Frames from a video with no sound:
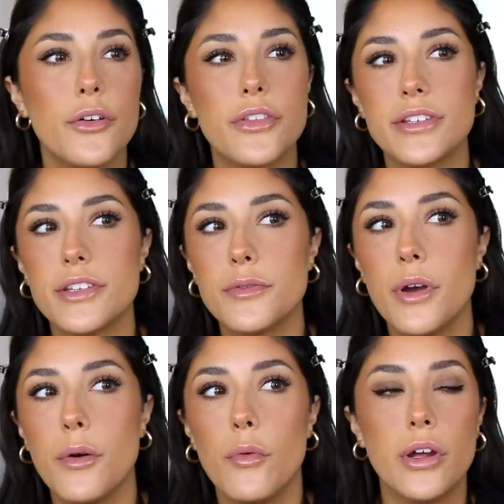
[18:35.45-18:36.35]
So this is
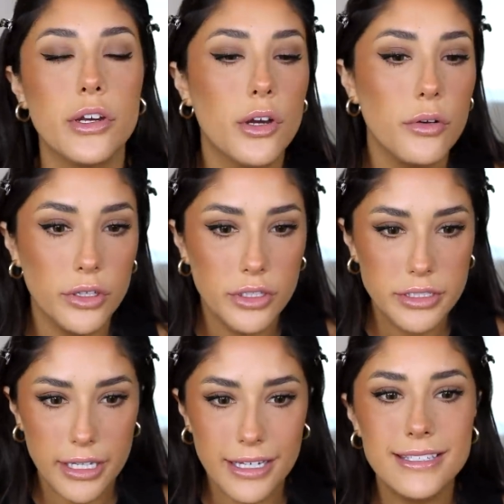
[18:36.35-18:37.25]
what one coat
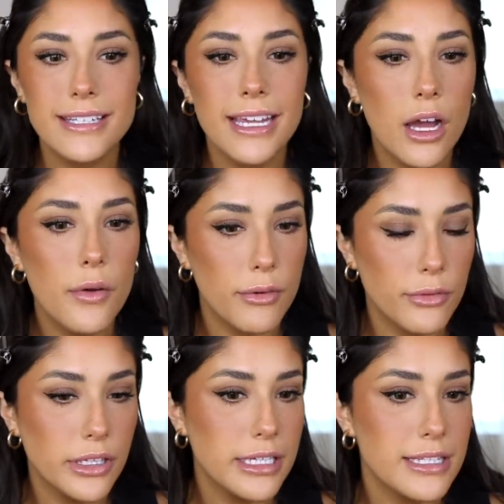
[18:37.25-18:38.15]
looks like. See how it
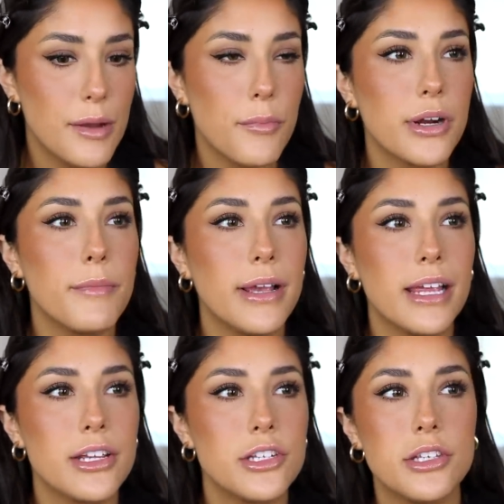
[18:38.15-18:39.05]
really separated my
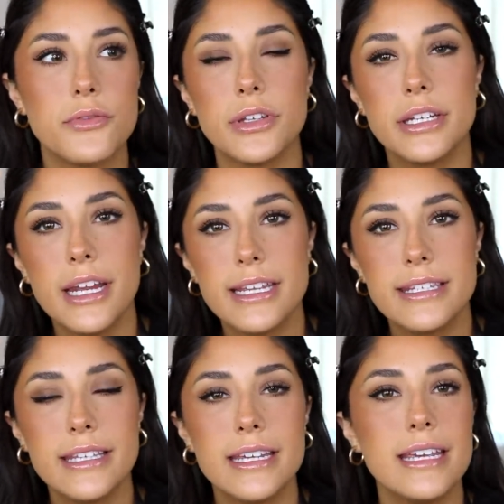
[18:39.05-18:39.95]
lashes really
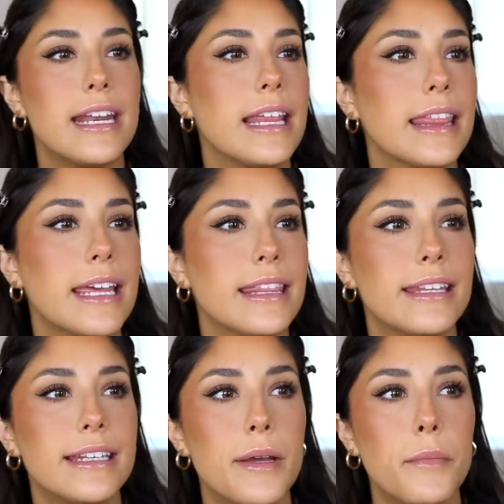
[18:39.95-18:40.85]
nicely and it
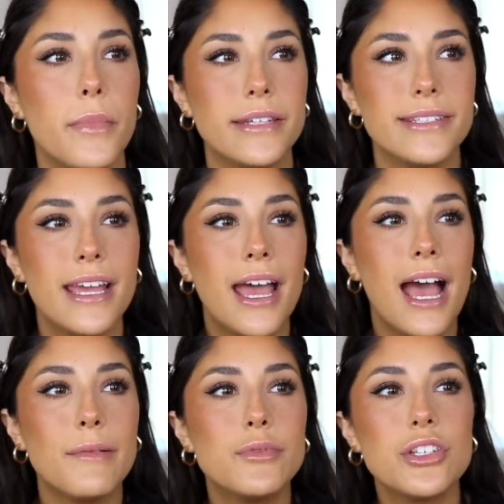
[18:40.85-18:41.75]
lengthened them, but
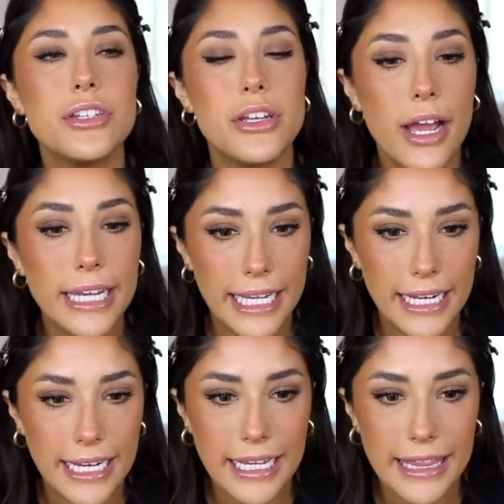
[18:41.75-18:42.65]
I'm just not
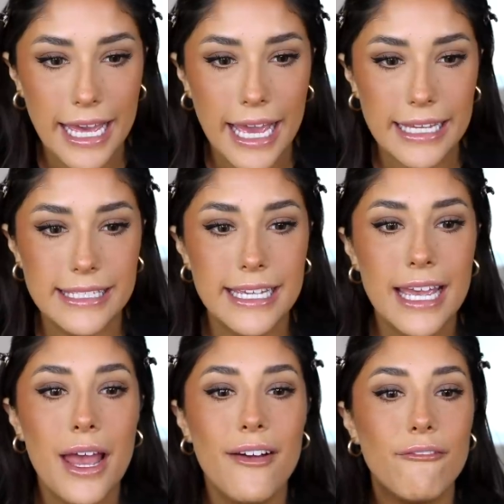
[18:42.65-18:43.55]
getting that
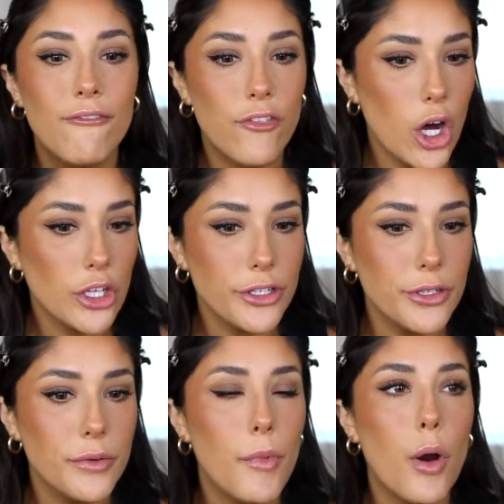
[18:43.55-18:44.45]

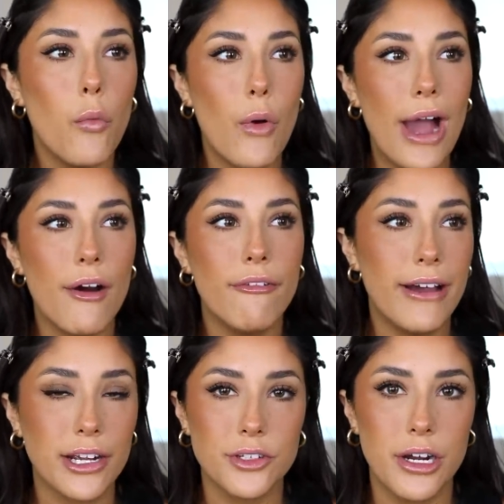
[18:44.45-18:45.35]
volume wow
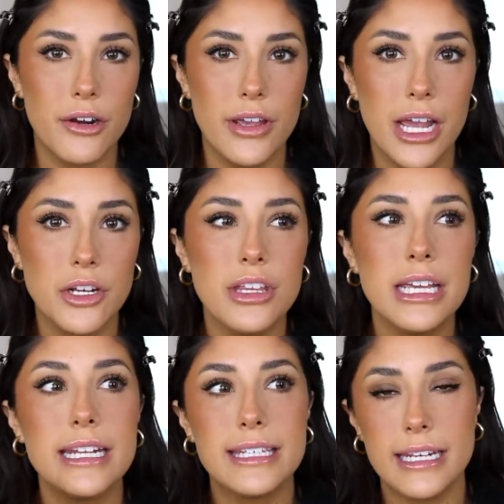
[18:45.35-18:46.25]
factor out of it. I do
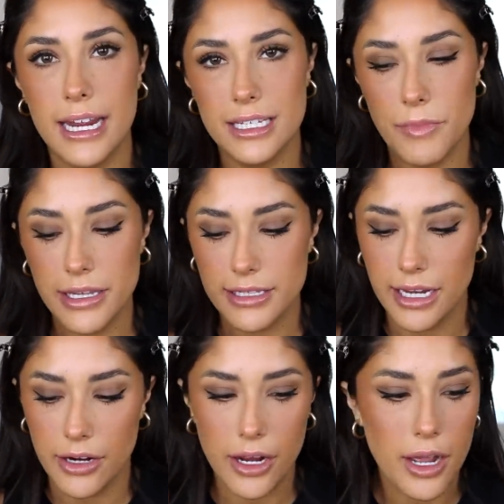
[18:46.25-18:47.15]
think it is a nice
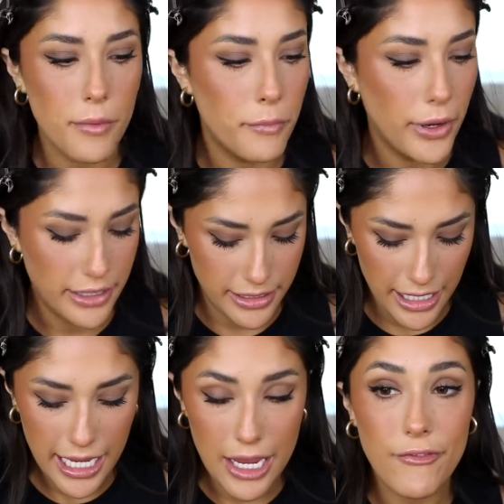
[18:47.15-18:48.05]
mascara, but
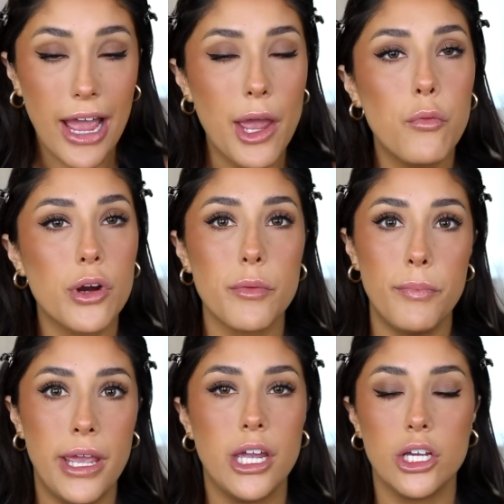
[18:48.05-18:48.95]
if I were to
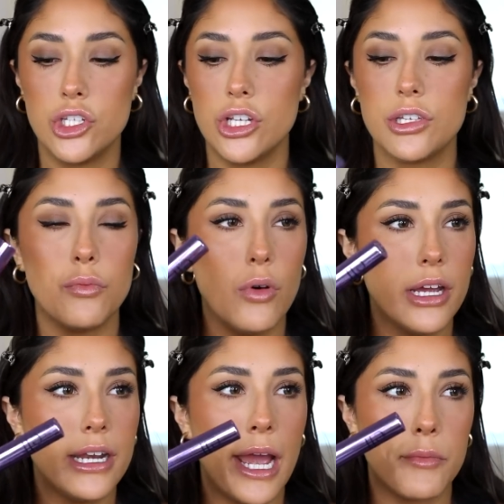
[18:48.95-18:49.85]
pick just
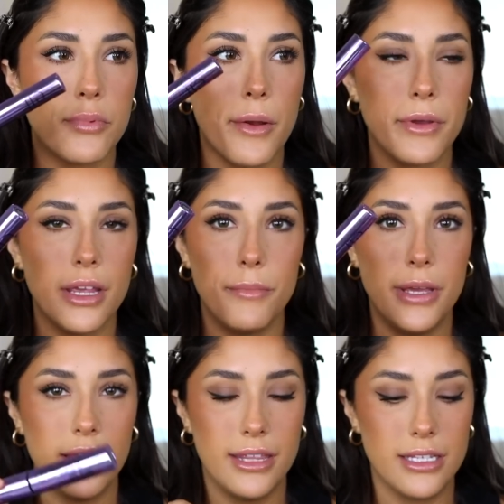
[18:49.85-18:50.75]
one, I would probably
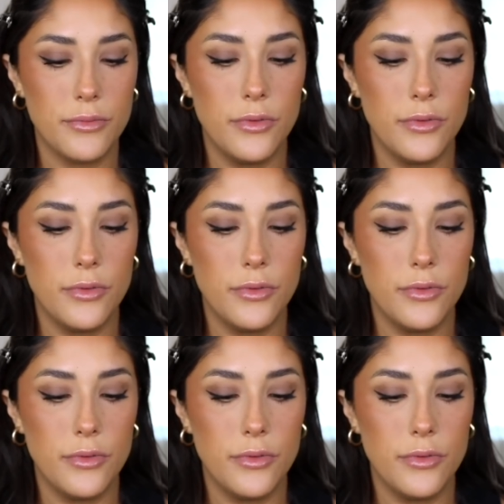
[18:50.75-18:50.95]
pick this